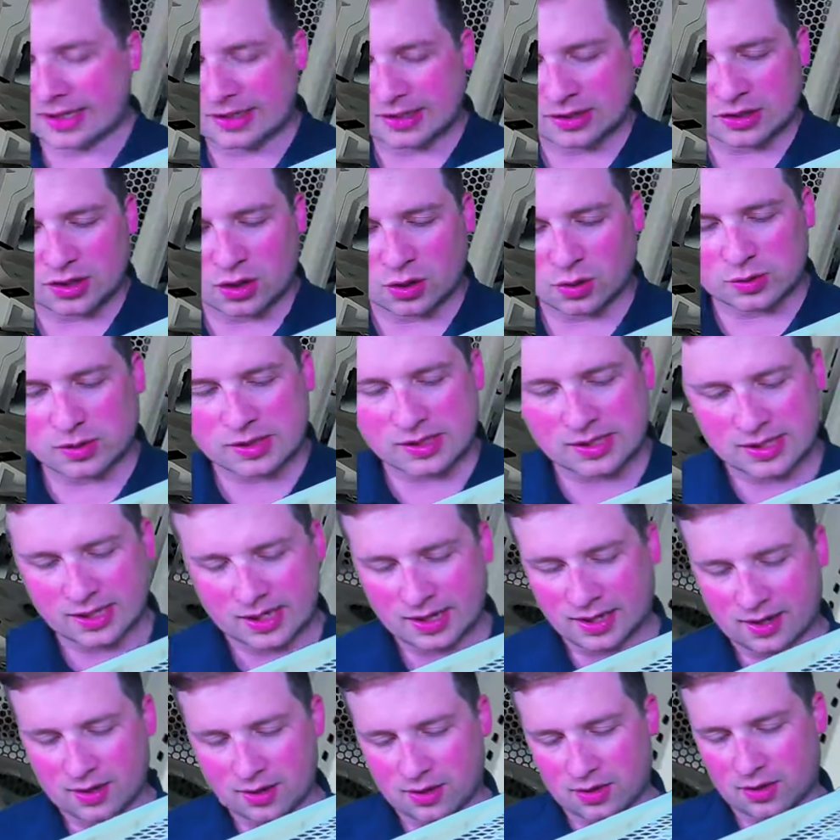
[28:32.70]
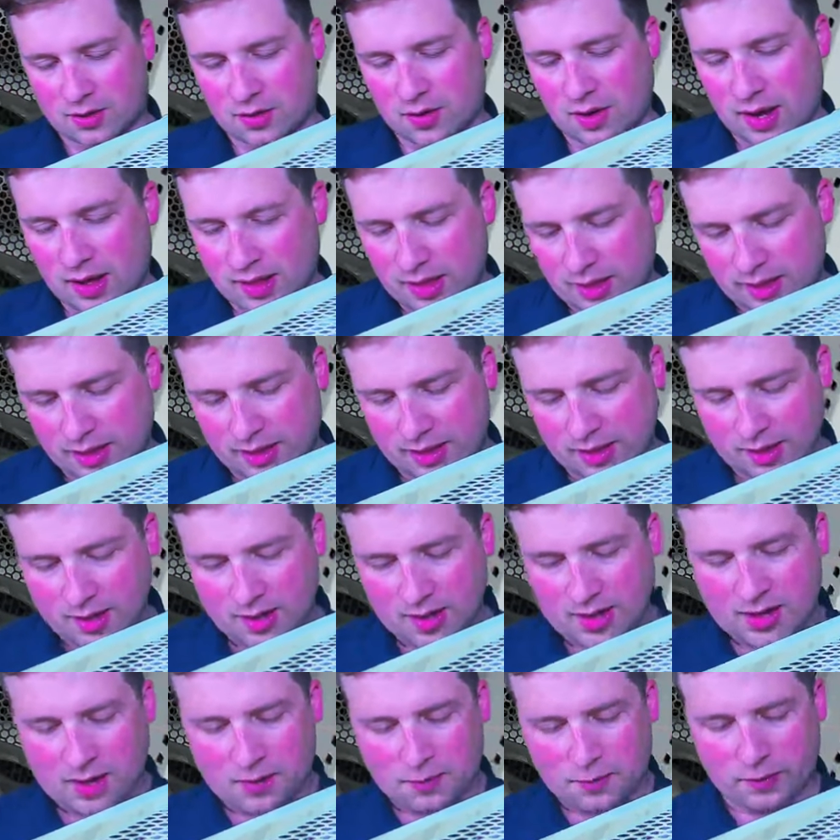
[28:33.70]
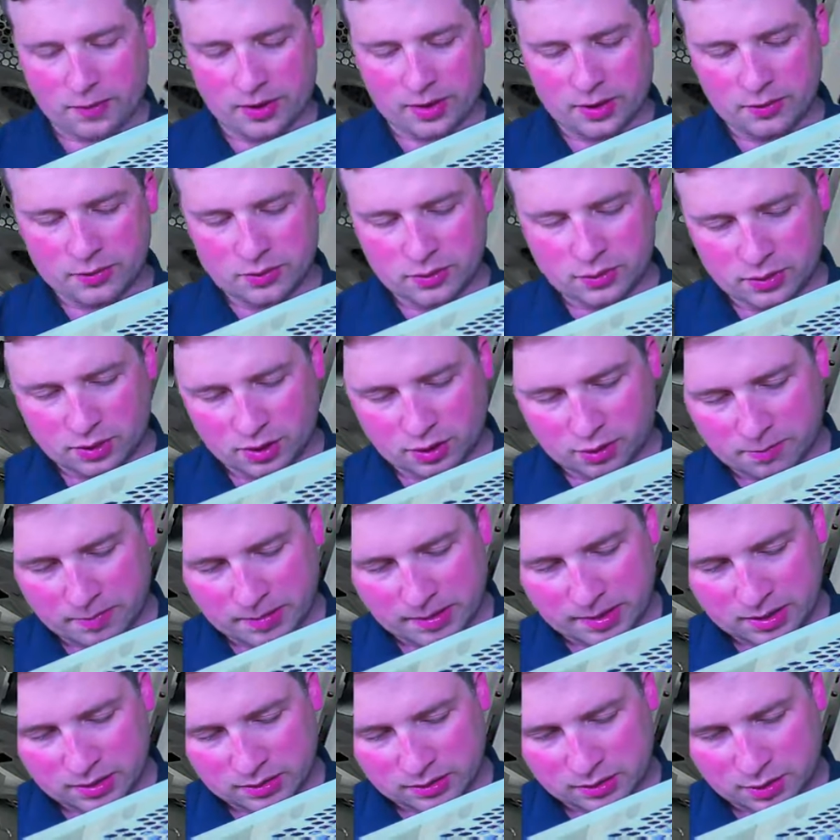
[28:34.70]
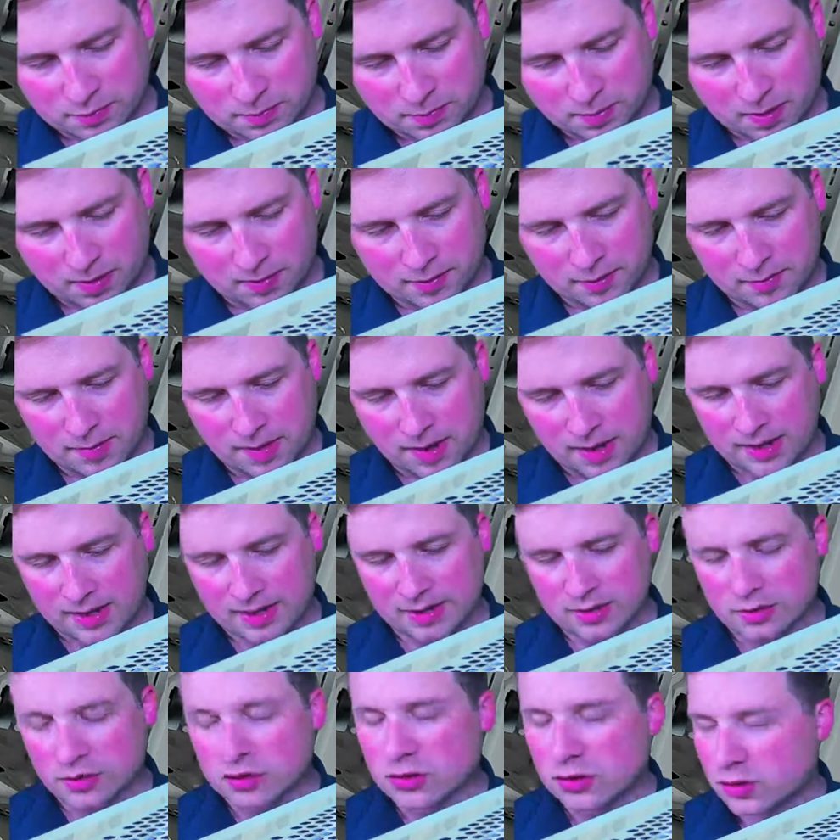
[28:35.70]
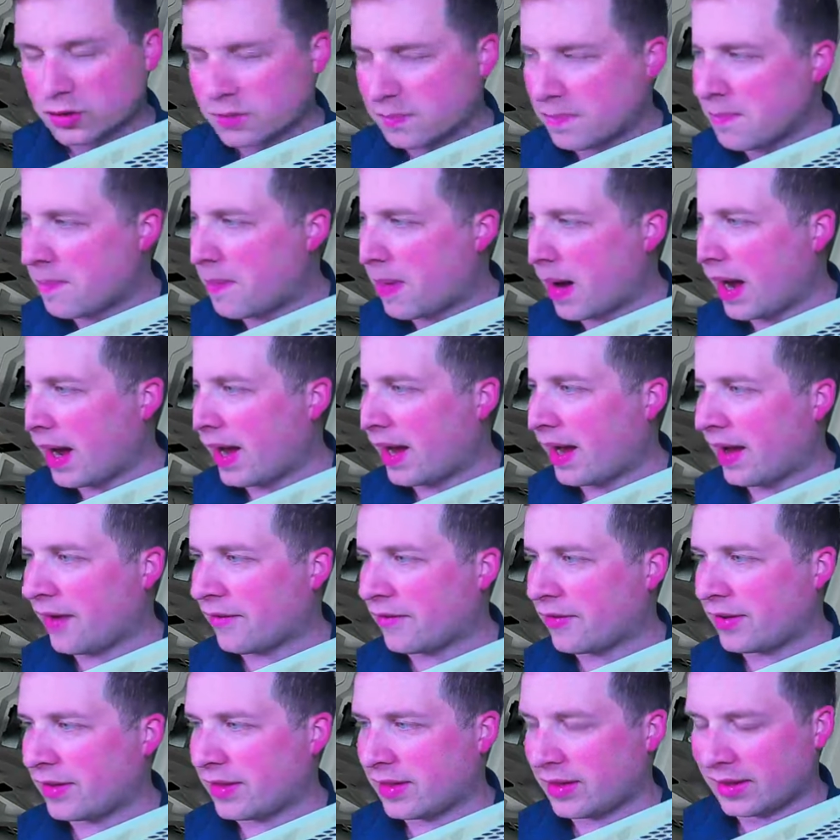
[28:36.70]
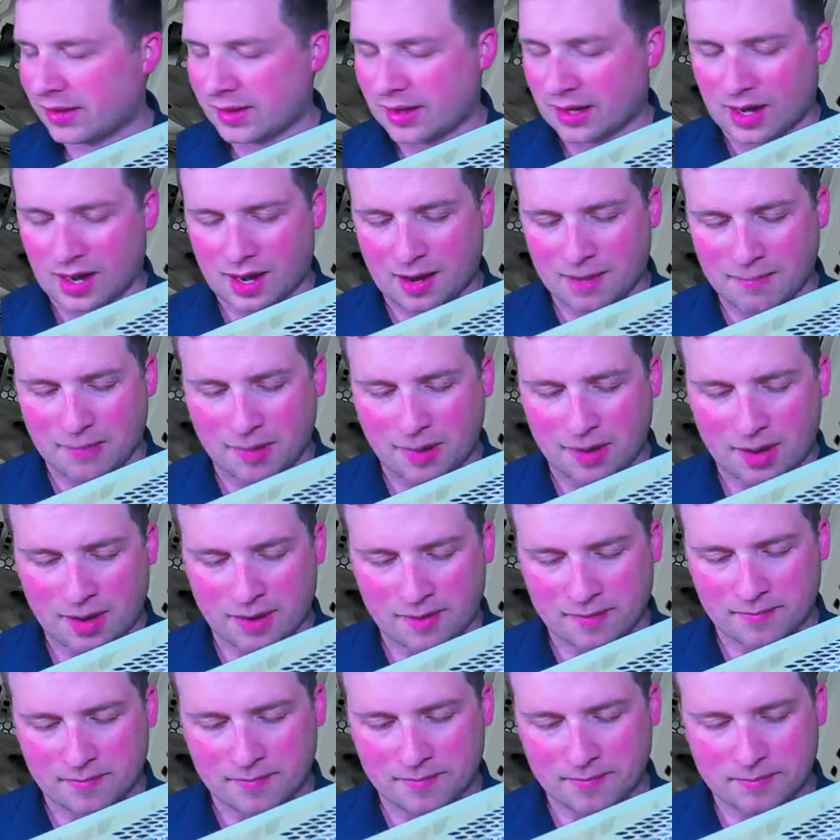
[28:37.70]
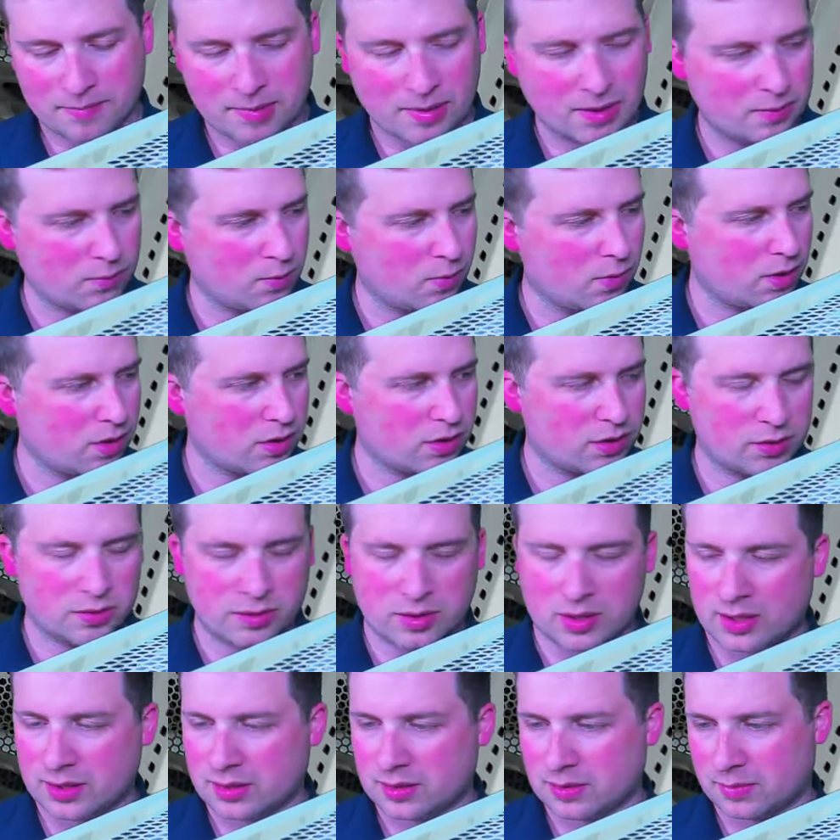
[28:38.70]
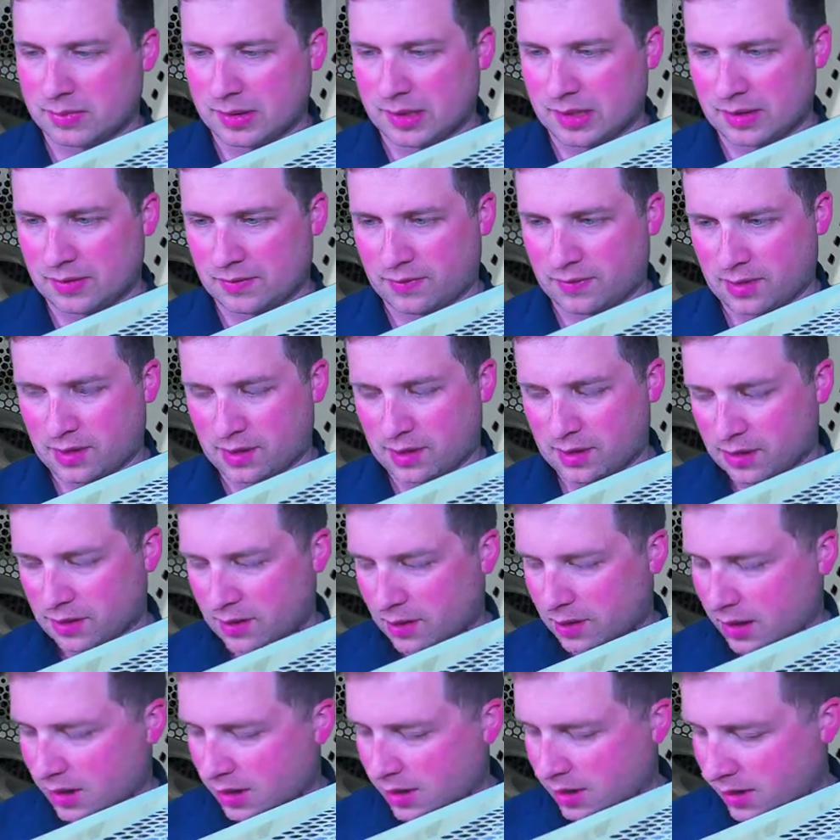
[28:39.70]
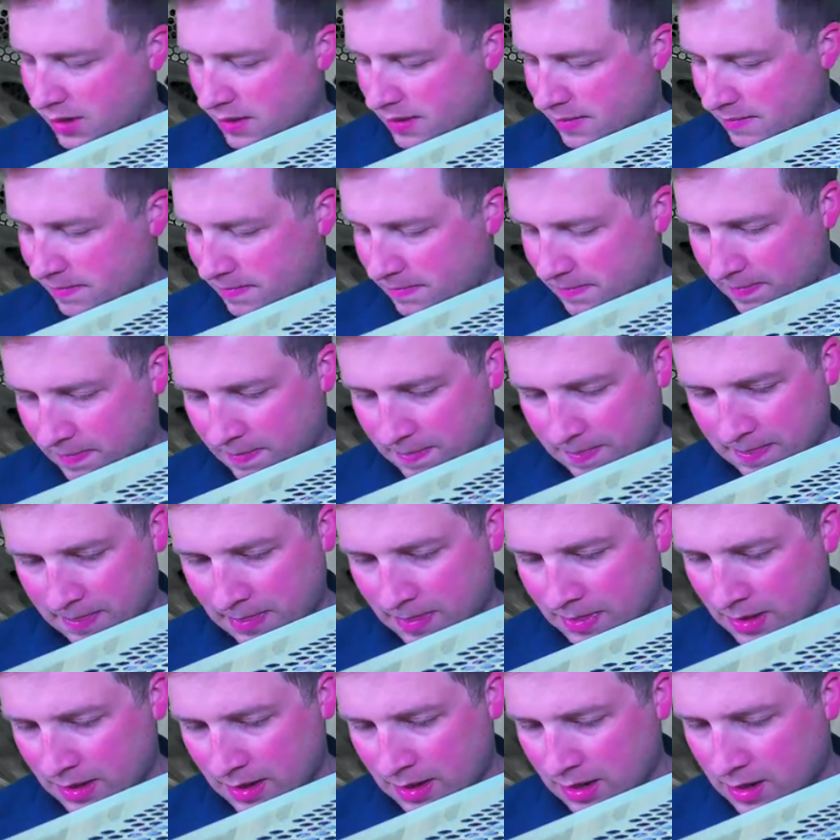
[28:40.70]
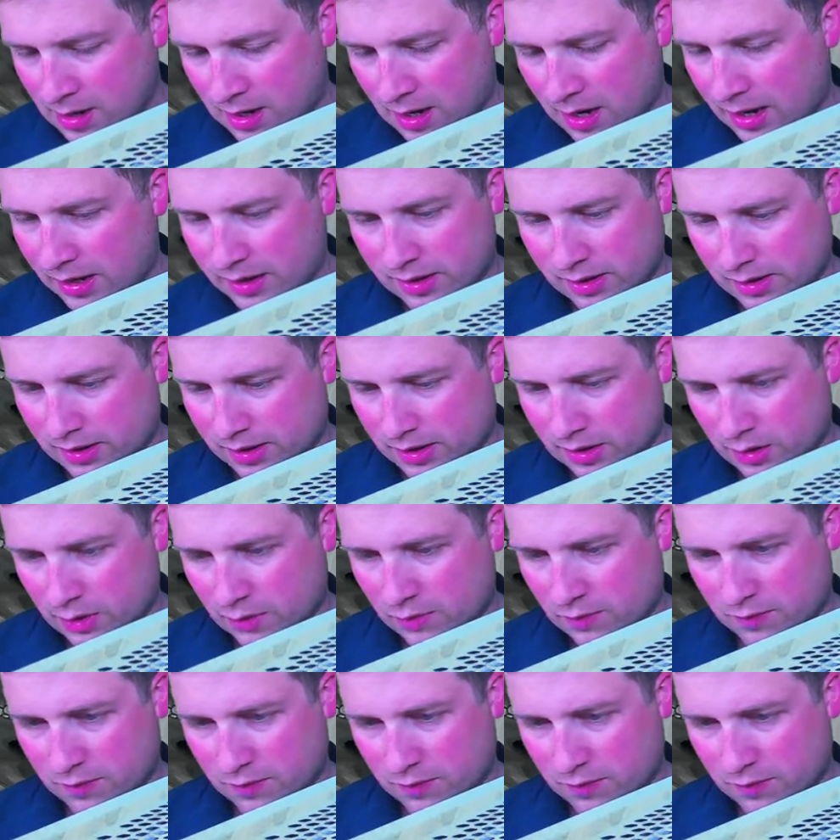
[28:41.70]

so singular, right? Like when you do your build, you probably you might buy everything that I bought, but one or two things will be different. Um, either like a new